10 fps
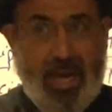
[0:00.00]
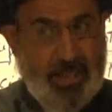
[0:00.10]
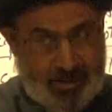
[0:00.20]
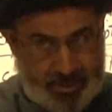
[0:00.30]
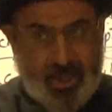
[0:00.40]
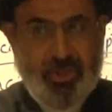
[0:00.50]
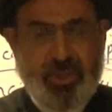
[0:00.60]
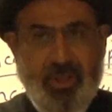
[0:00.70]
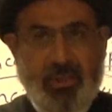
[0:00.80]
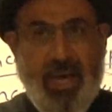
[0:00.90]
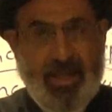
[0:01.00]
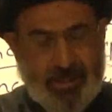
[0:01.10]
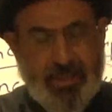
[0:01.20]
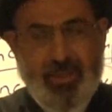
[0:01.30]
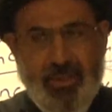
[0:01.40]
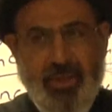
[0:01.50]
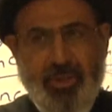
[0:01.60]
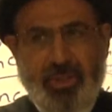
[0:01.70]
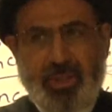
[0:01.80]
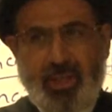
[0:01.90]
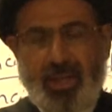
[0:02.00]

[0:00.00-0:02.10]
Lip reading: I did search,